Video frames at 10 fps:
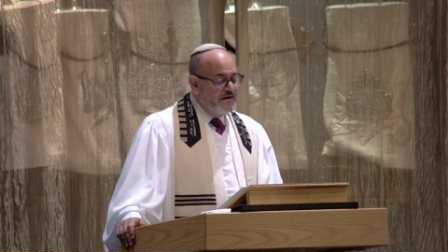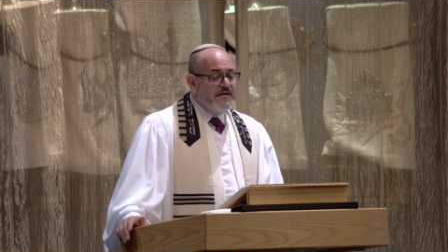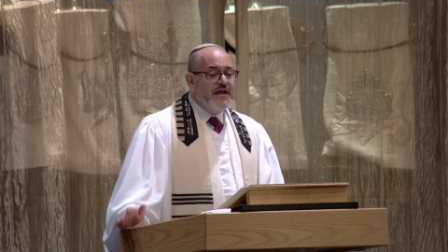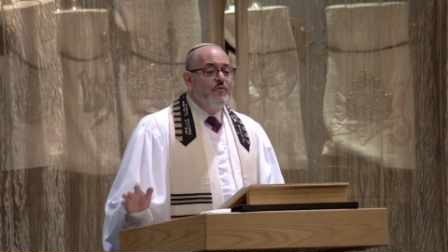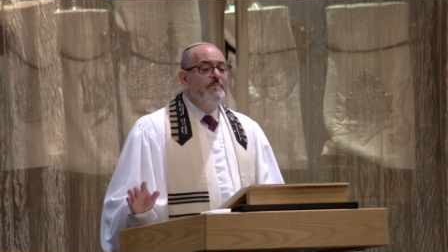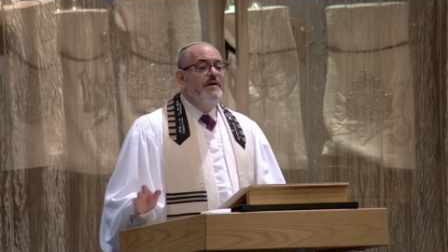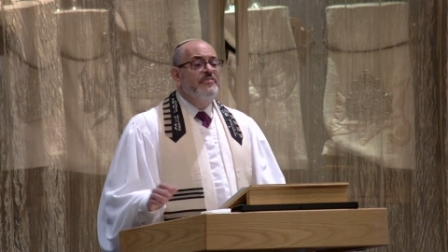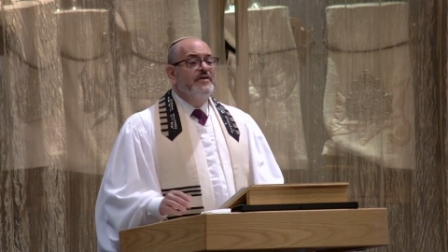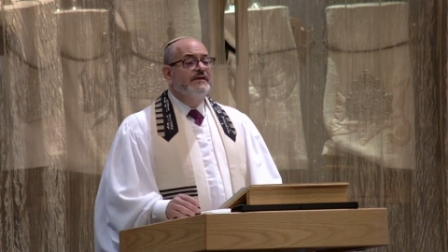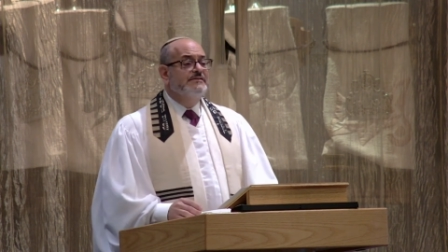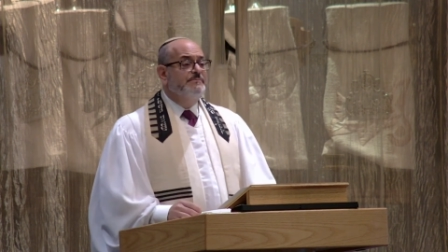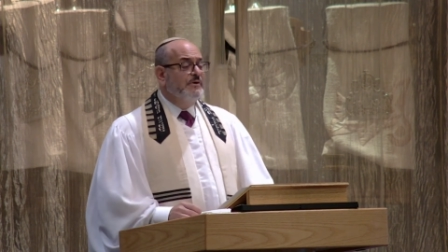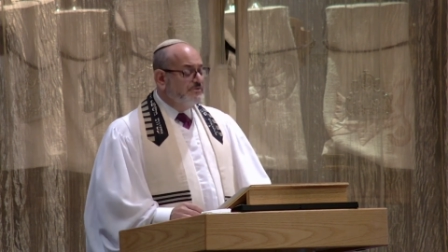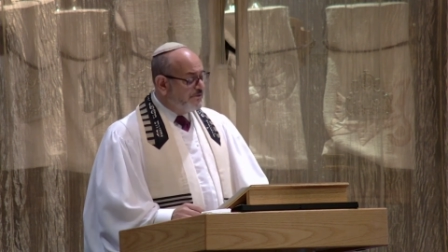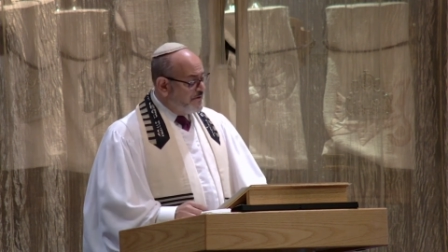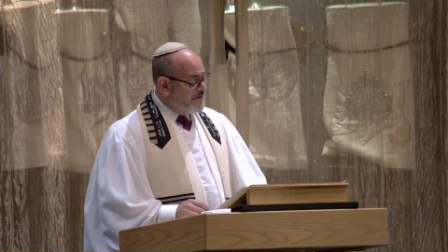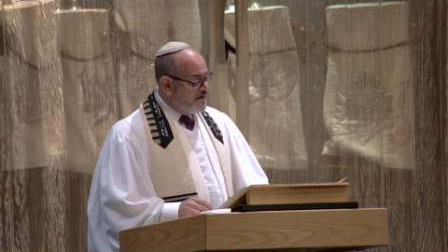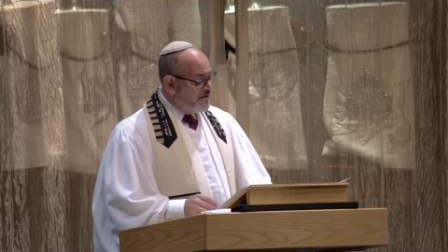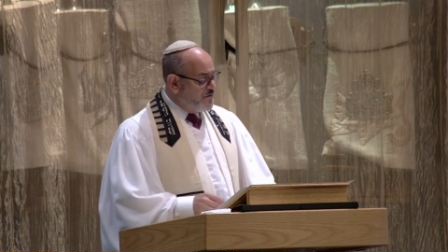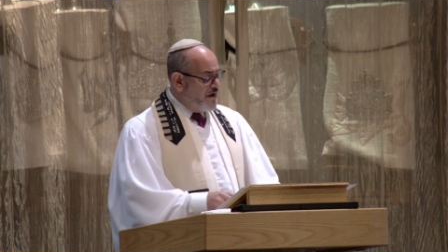Now, we may think it's supposed to be the
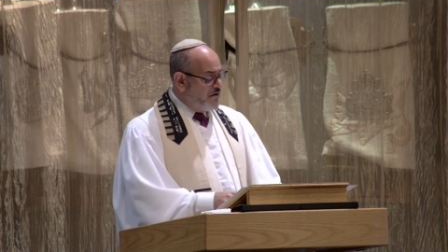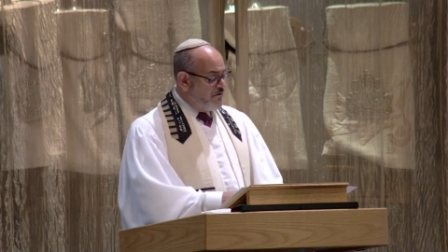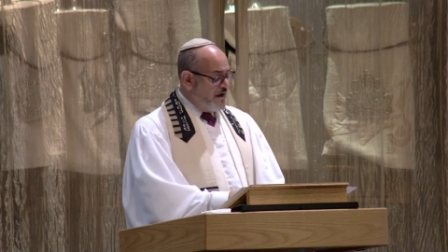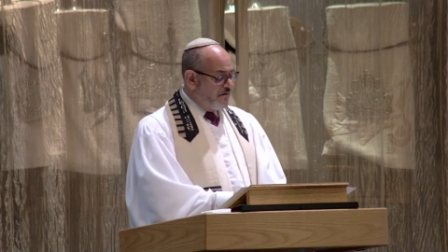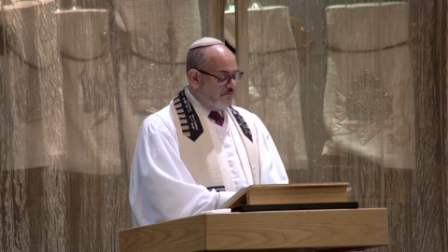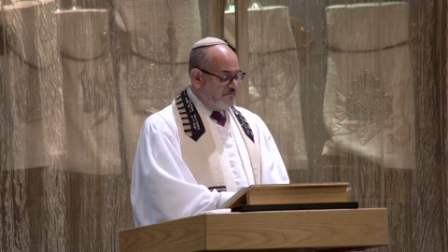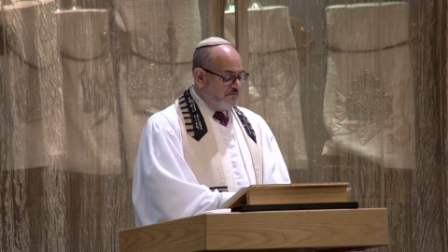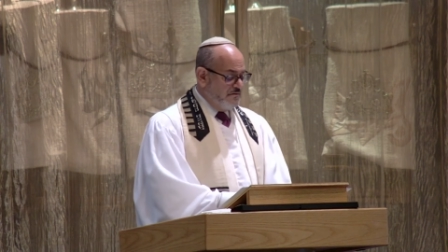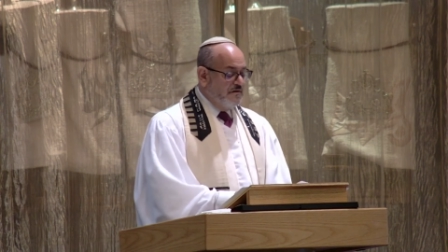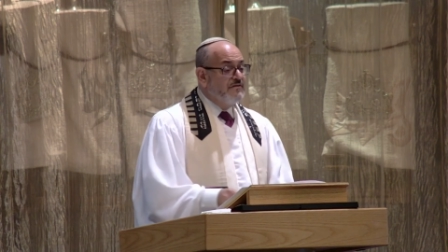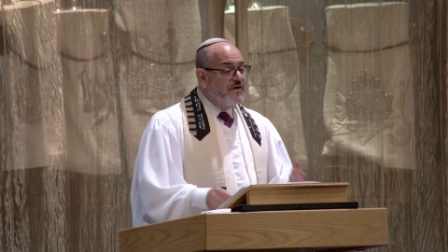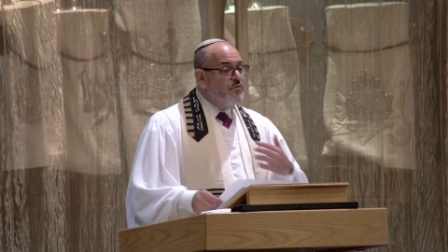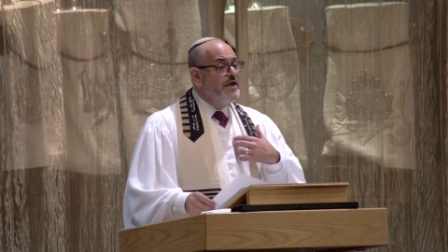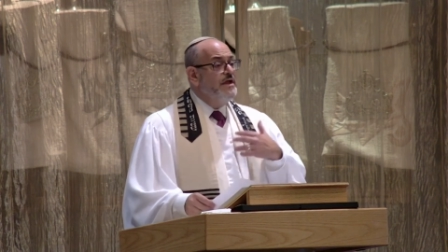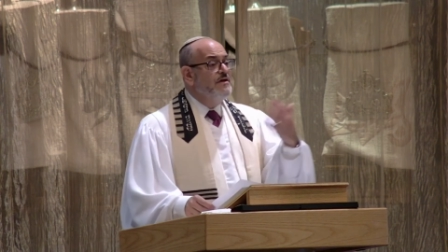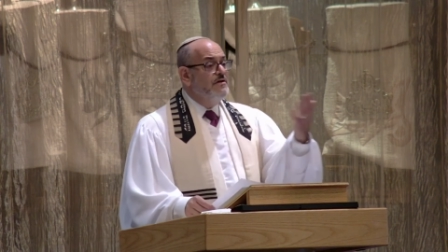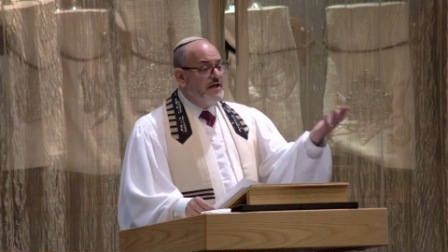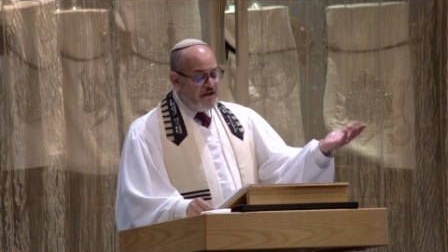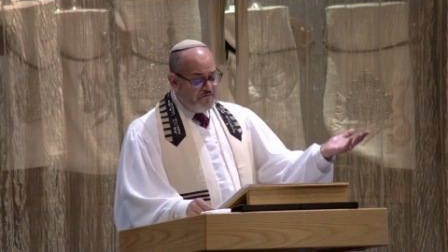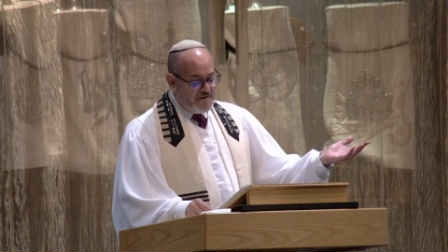other way around, that we are to
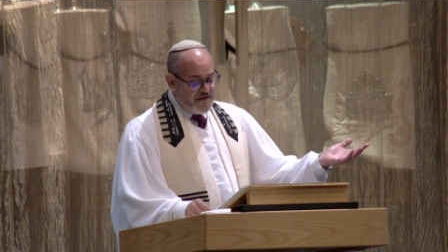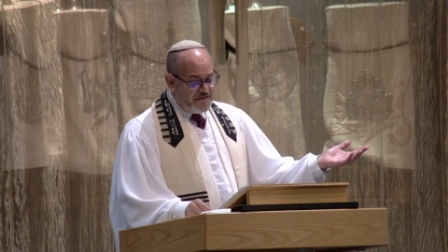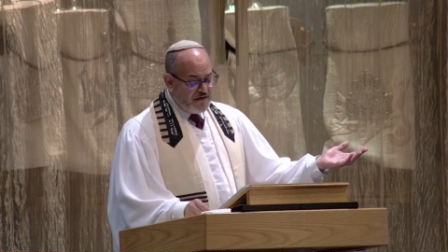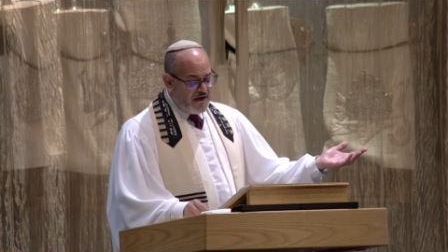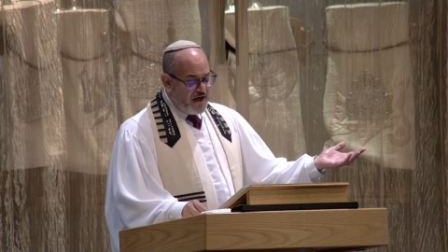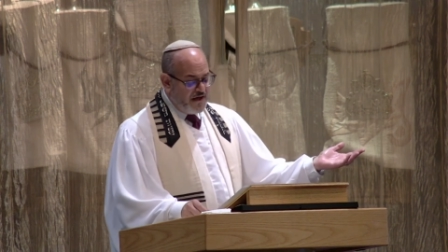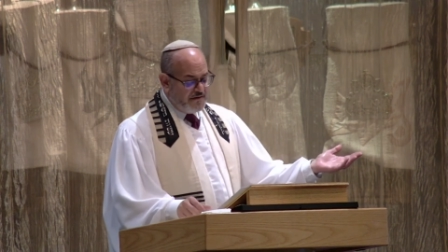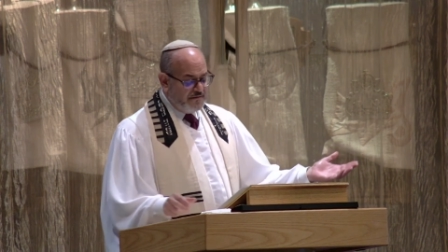have faith in God.